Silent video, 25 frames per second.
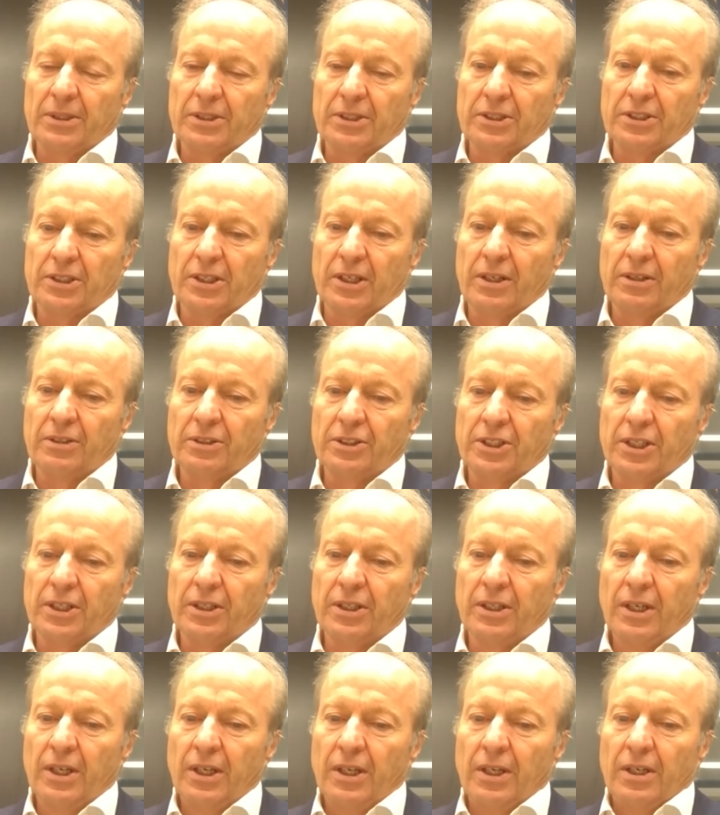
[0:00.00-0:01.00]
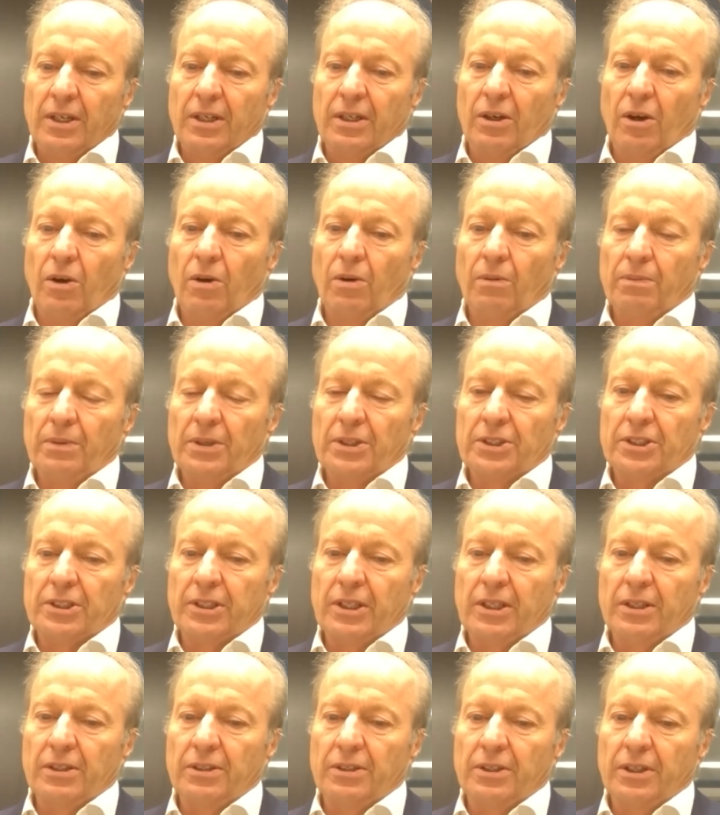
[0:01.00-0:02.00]
disclosure,
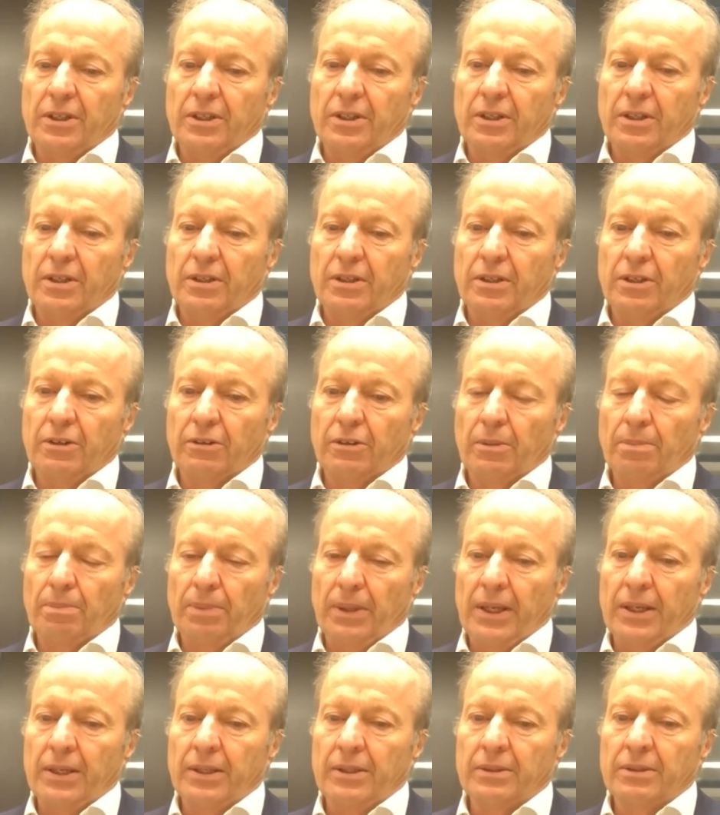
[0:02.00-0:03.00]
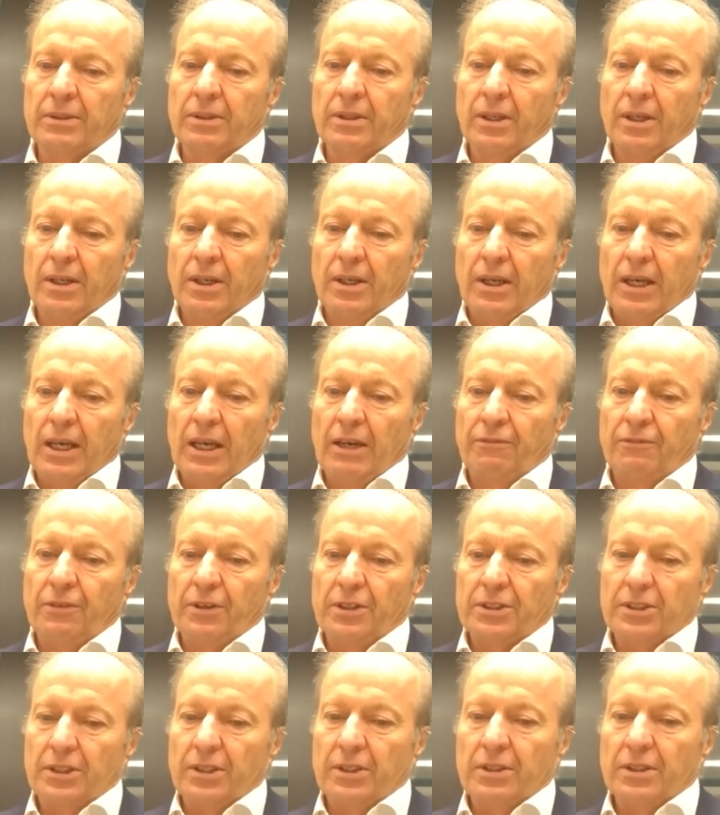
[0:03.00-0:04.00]
obviously the European
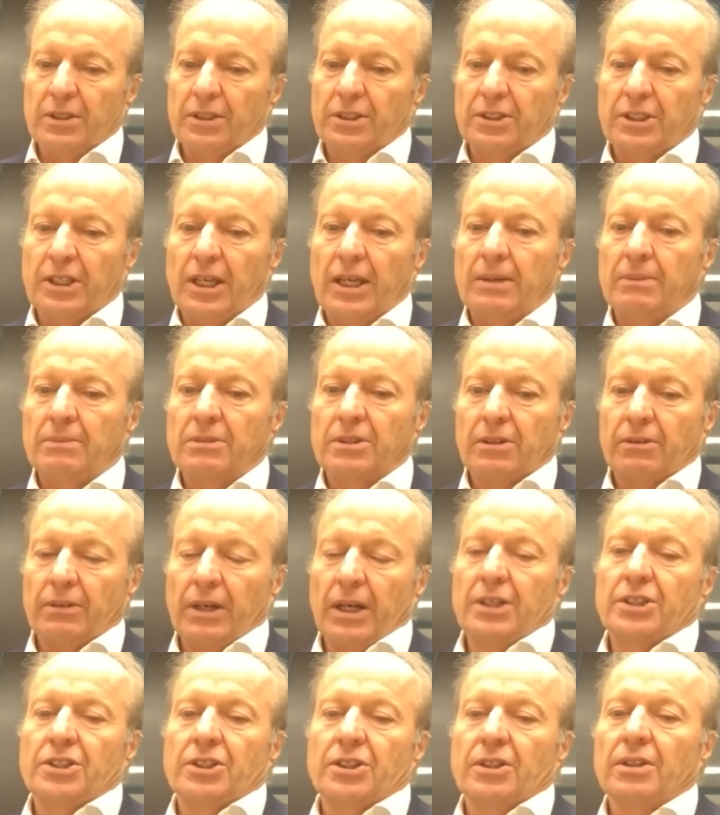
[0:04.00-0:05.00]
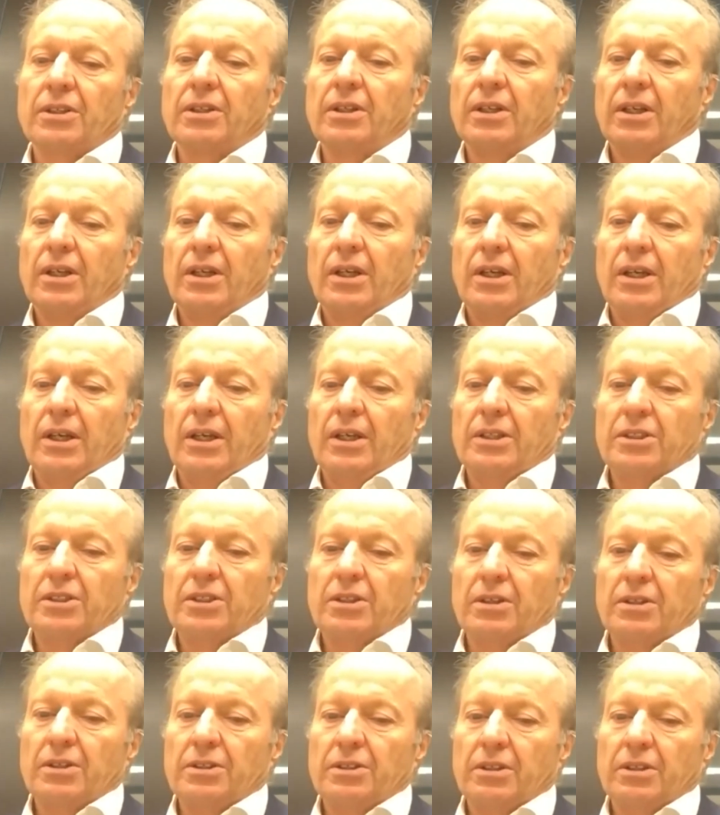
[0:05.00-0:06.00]
effort in the same direction is
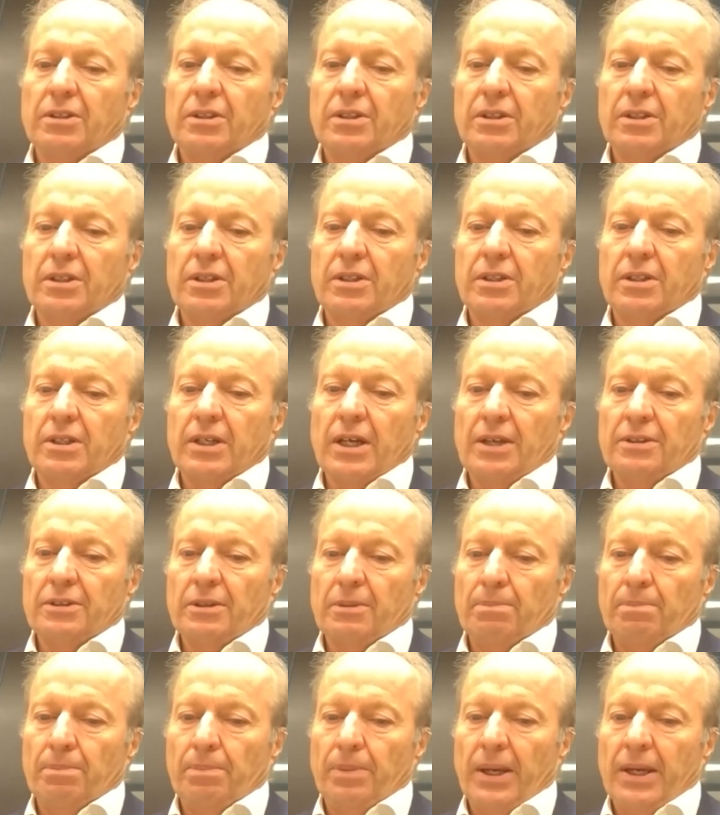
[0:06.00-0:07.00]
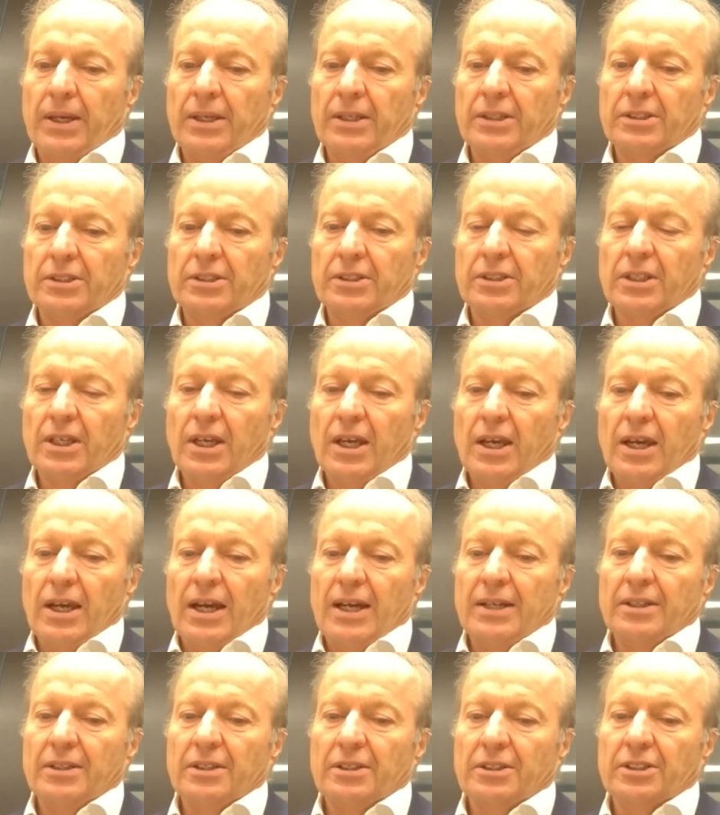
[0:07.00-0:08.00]
going to gather pace,
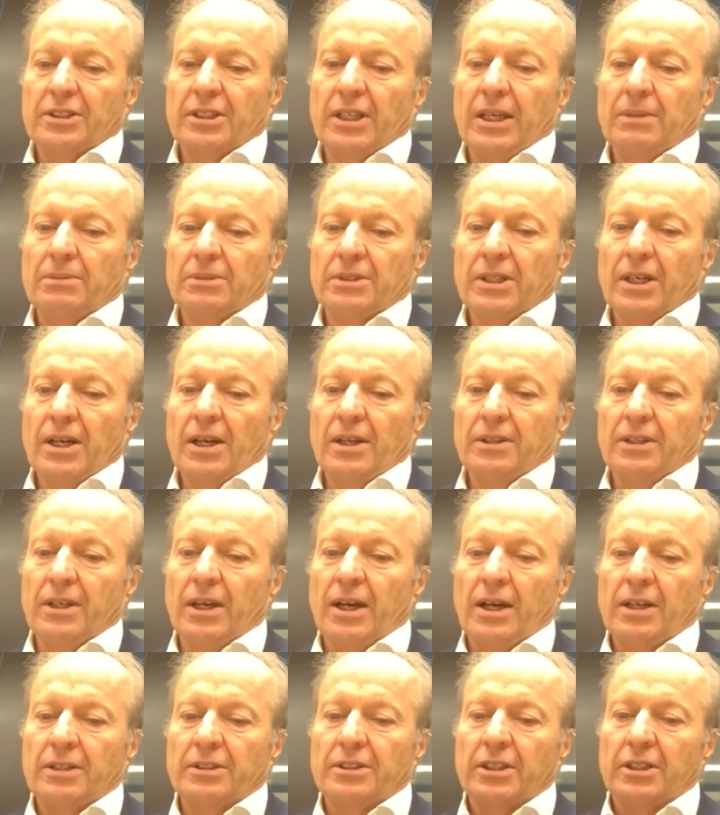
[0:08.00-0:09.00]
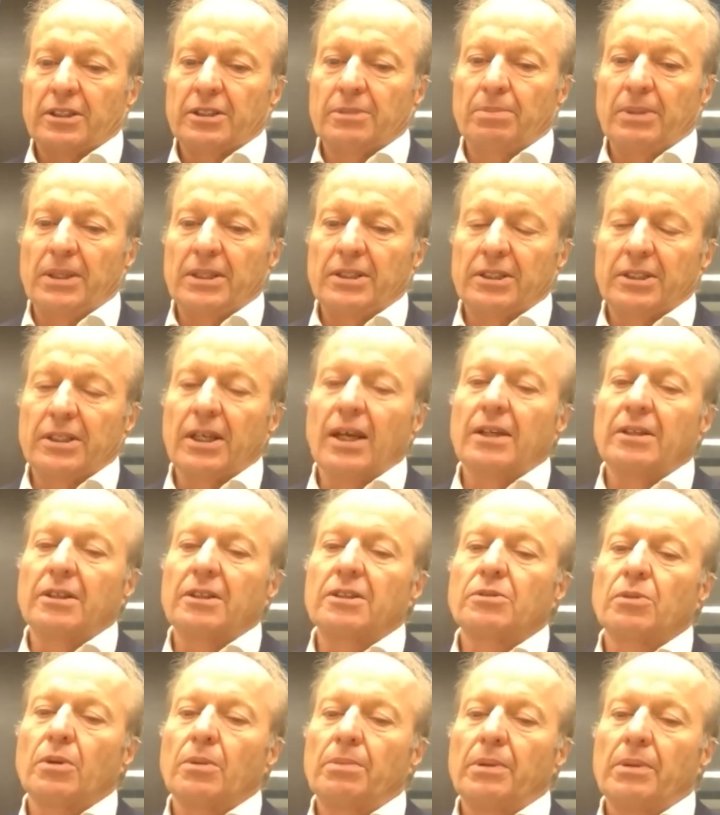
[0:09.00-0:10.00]
and at the same time the ISSB
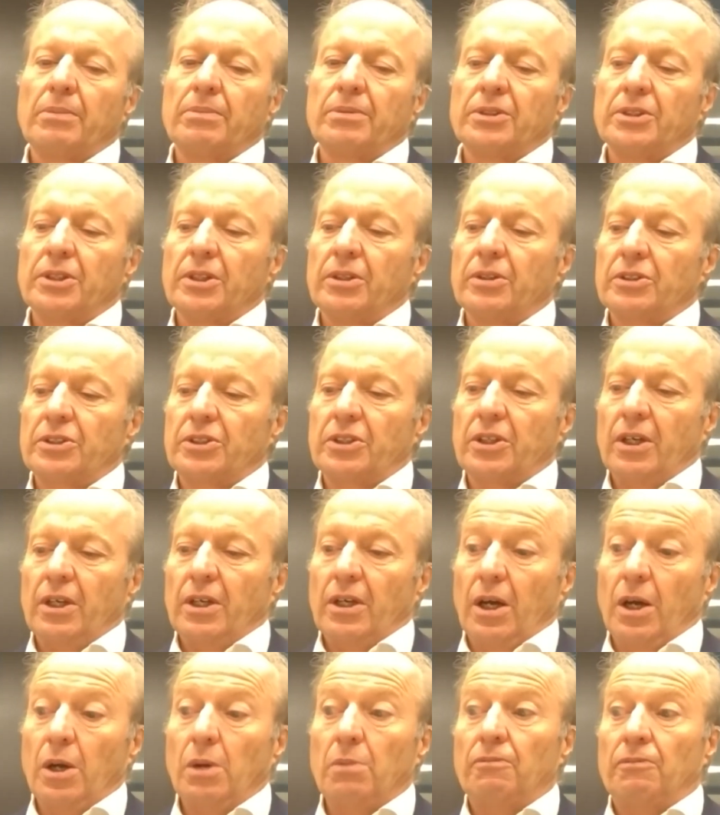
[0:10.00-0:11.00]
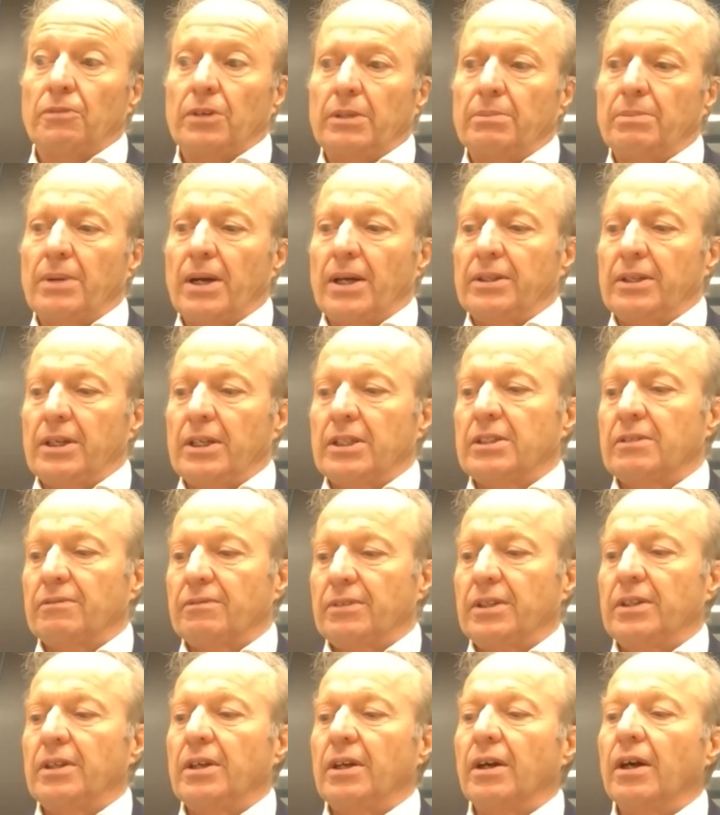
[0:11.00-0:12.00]
standards will be produced hopefully by the end of
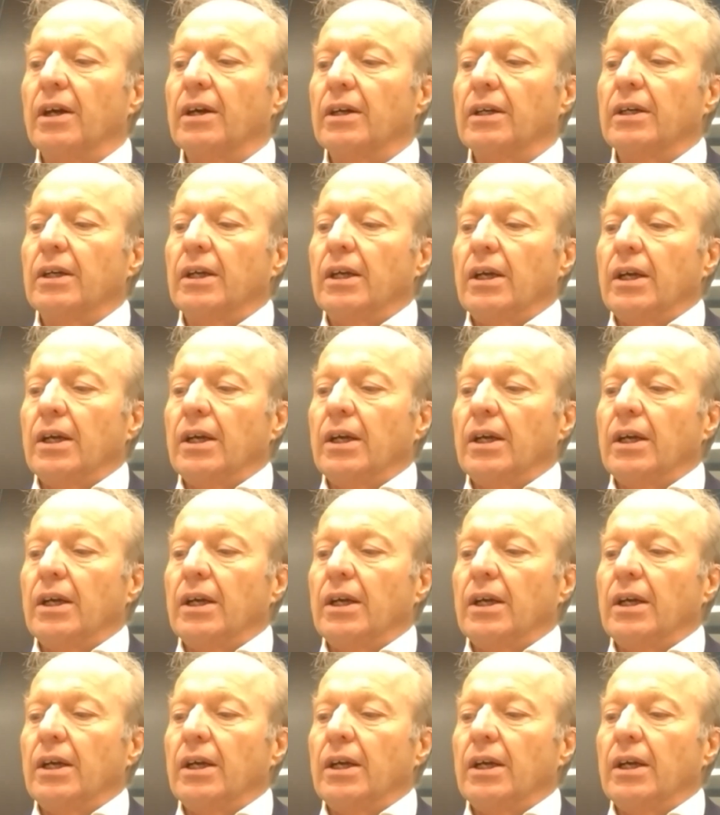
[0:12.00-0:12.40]
the year.